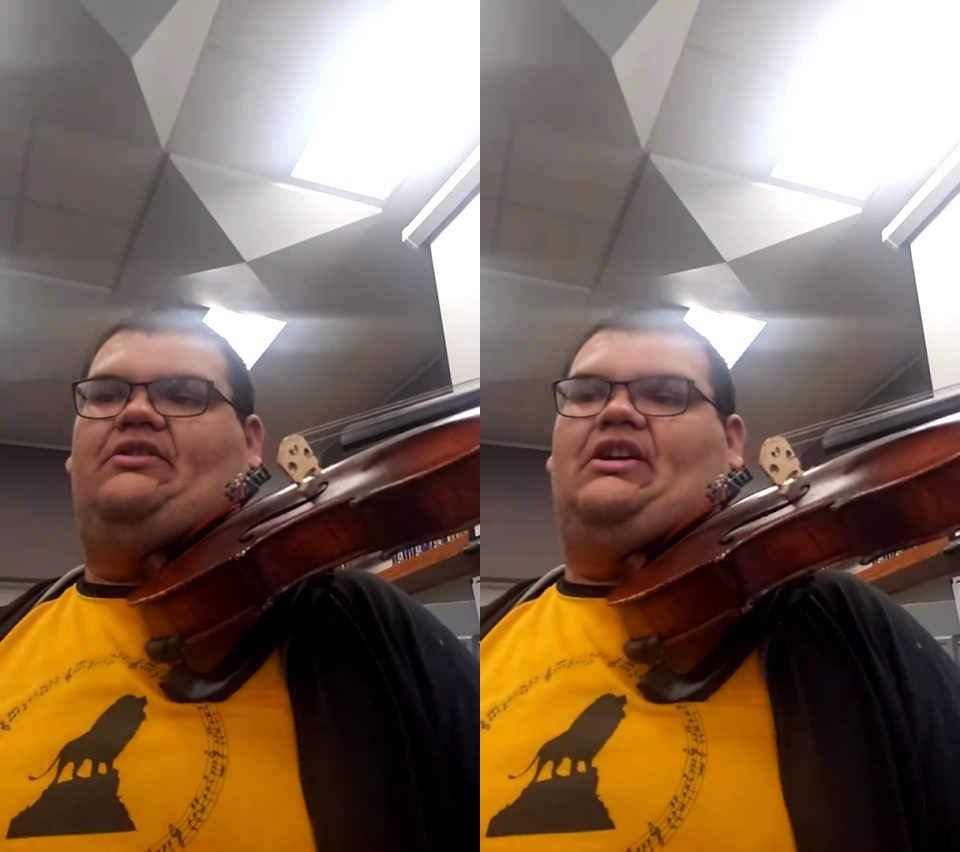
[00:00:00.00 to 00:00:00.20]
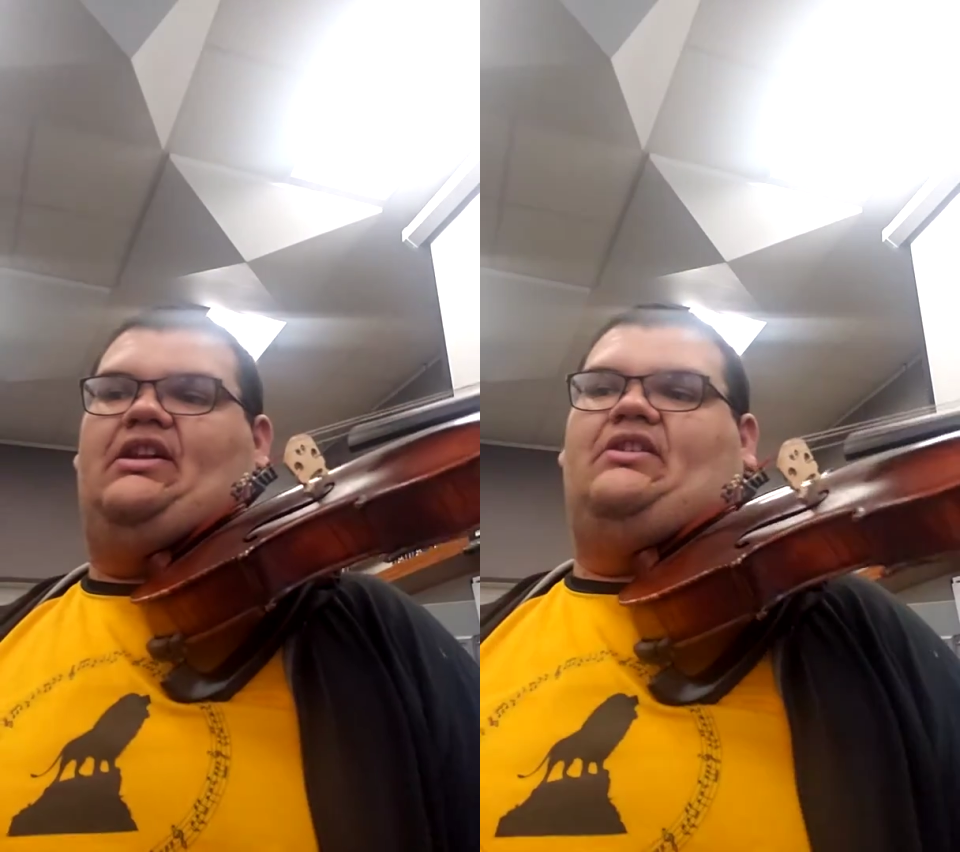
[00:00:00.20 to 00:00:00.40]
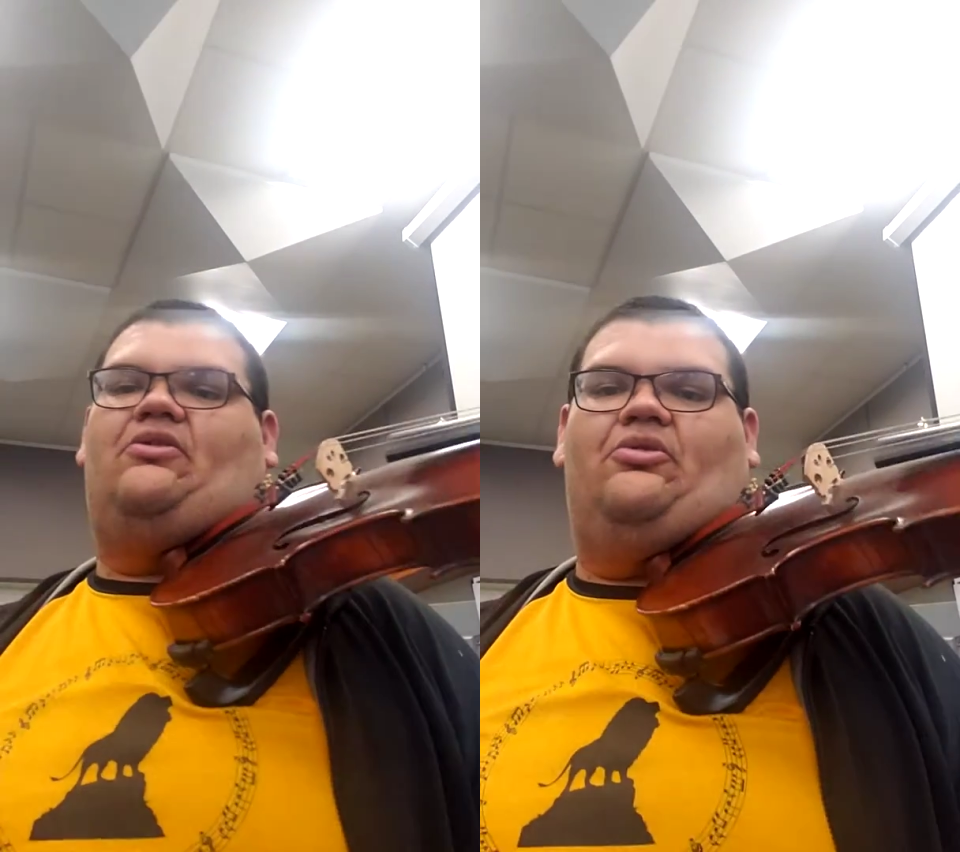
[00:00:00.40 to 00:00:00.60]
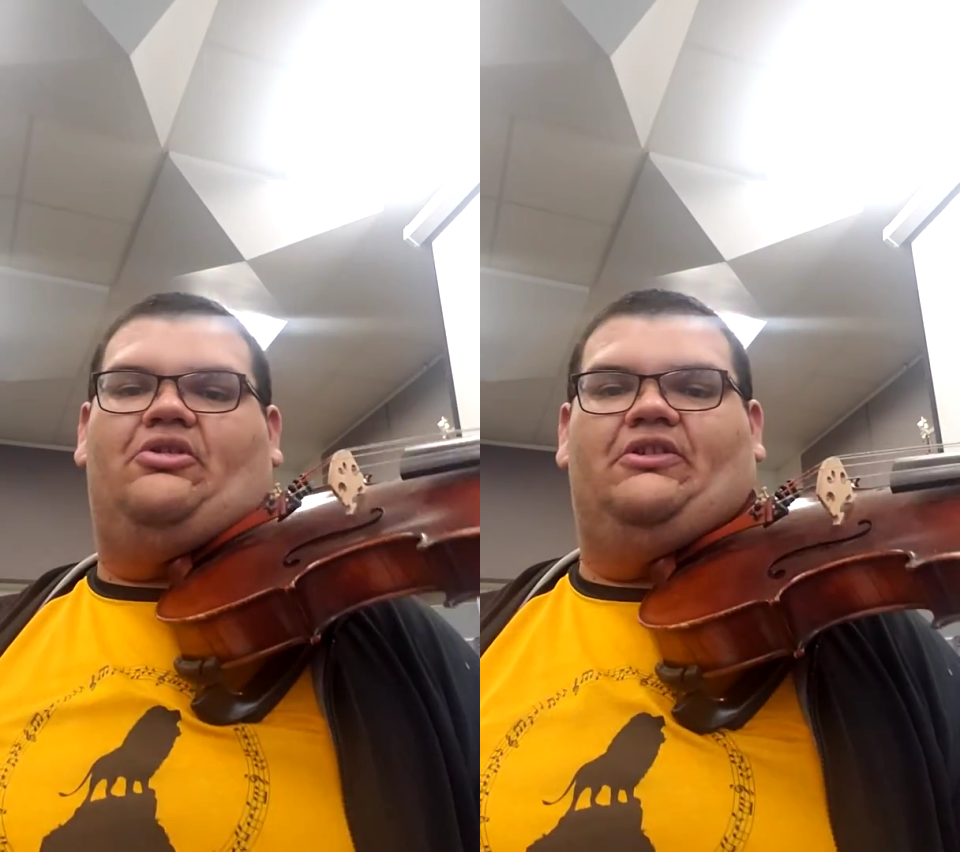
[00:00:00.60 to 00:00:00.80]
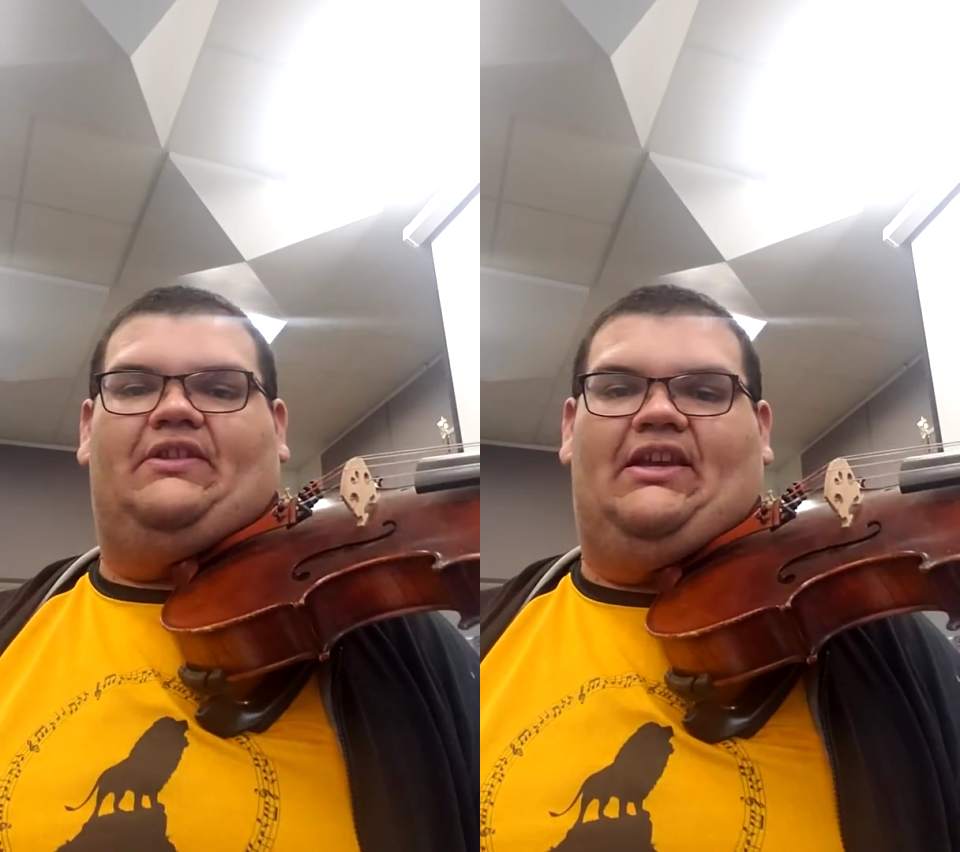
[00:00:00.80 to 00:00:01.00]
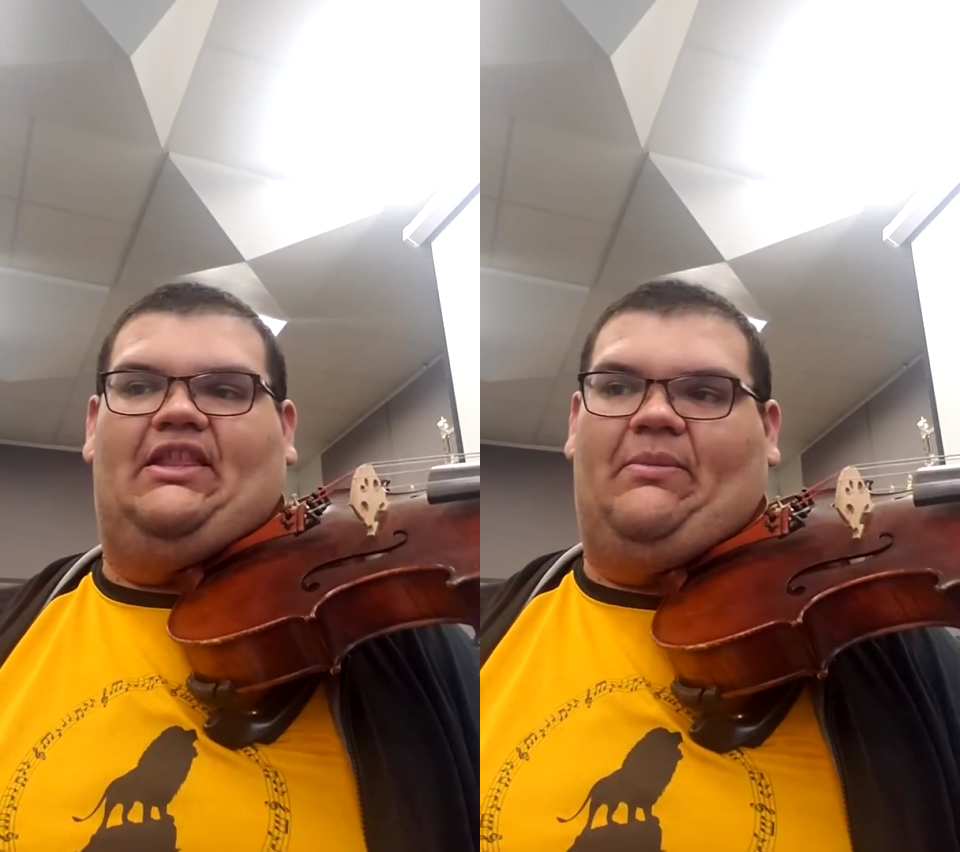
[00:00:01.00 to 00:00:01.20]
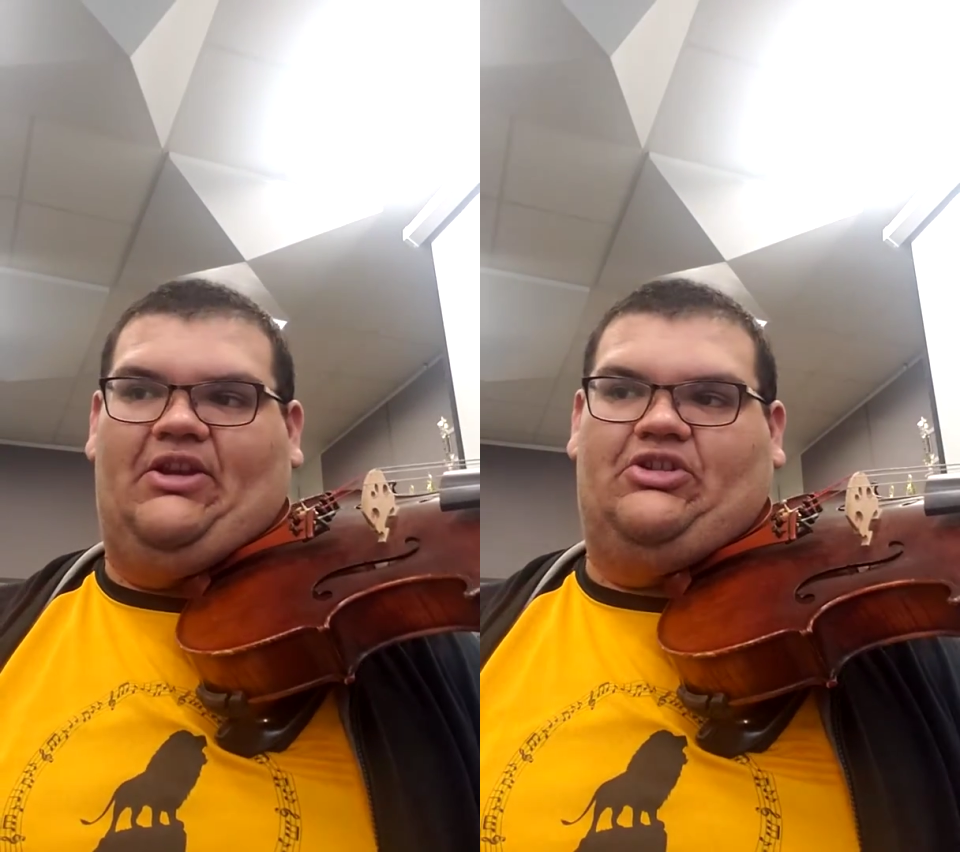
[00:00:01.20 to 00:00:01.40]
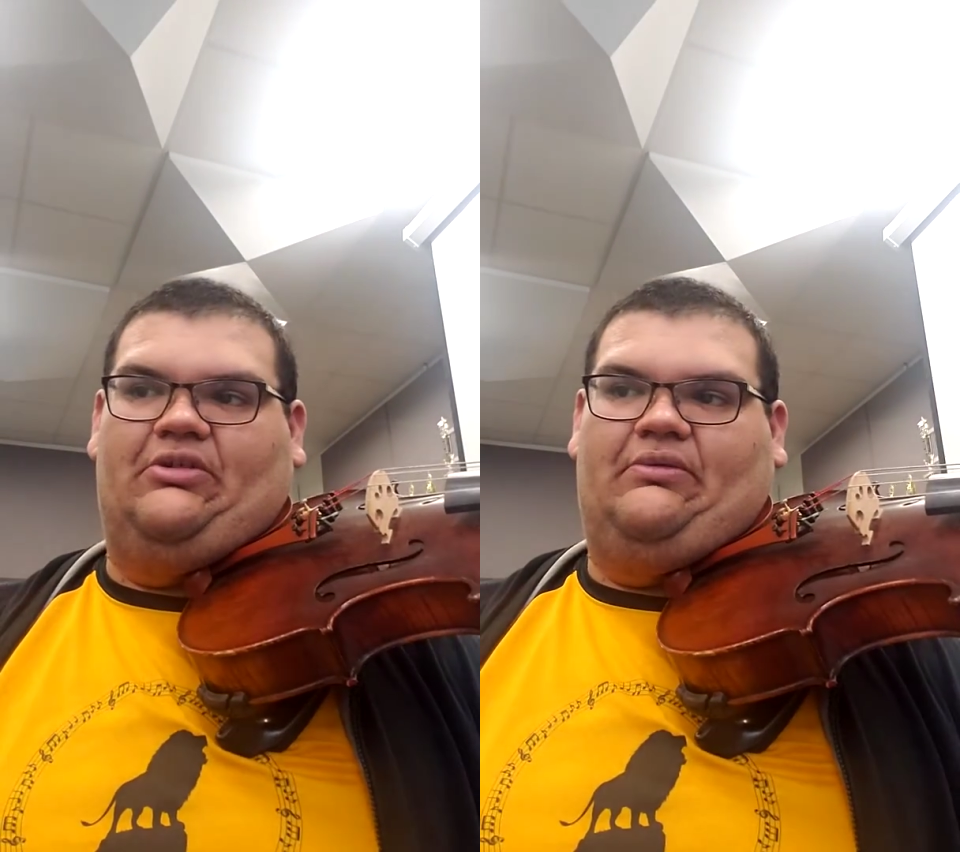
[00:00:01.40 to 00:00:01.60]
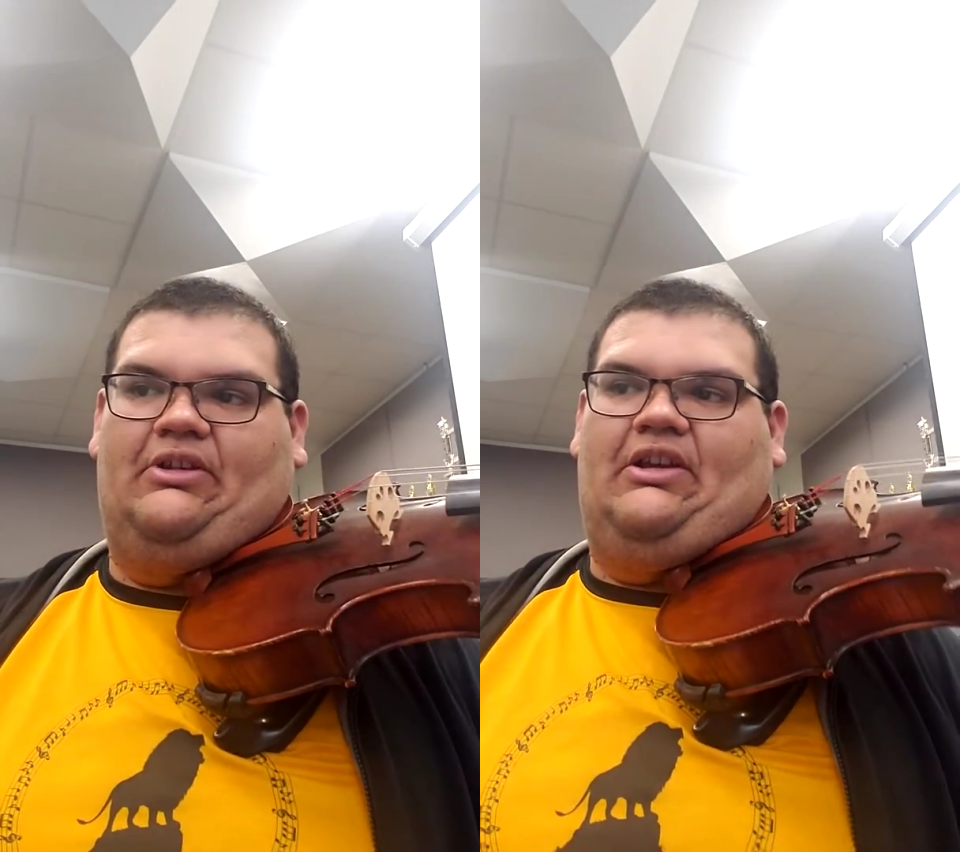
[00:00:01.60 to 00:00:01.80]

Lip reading: dotted quarters in the measure.